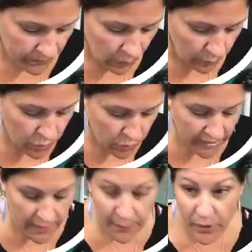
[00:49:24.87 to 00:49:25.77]
which we're going
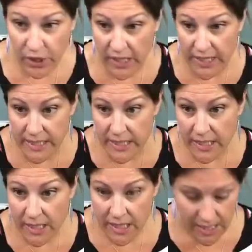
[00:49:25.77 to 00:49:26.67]
to put
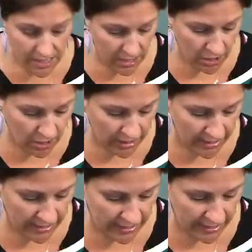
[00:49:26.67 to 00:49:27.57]

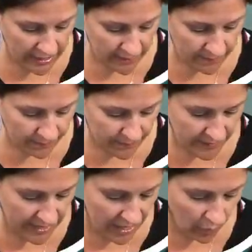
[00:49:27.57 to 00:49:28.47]
on
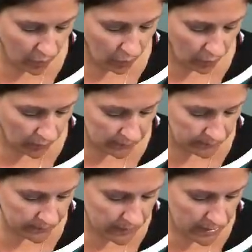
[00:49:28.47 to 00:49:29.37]
that hole,
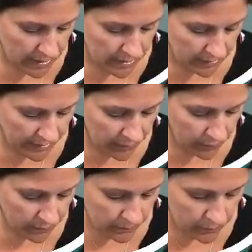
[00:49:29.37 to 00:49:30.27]
like
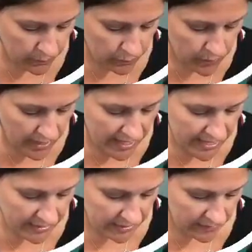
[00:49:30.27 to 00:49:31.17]

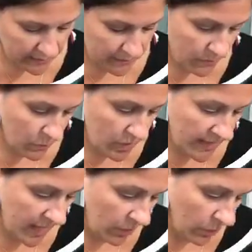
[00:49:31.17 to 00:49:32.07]
right where
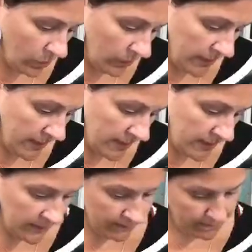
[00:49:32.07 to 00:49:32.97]
that hole is.